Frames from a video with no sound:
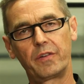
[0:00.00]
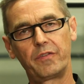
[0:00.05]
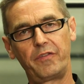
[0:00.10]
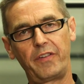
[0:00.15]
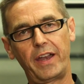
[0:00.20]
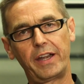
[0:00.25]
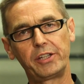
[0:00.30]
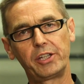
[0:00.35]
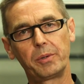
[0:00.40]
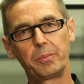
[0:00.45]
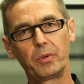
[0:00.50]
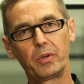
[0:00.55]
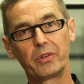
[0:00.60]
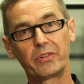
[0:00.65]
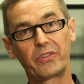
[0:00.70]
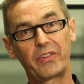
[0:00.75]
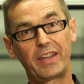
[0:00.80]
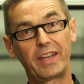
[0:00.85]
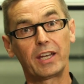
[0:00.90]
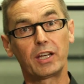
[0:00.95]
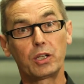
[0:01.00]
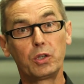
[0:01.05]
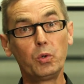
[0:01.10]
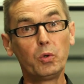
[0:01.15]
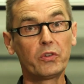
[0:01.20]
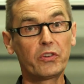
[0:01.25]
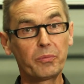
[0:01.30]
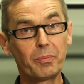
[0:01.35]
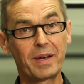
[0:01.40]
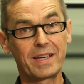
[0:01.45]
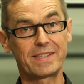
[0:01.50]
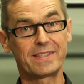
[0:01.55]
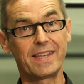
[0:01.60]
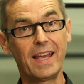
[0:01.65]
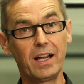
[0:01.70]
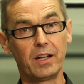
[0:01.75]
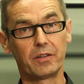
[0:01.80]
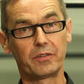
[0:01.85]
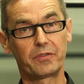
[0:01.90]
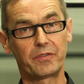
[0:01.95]
of variables that includes
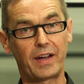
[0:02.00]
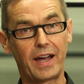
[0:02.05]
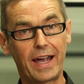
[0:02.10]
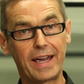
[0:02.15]
myself.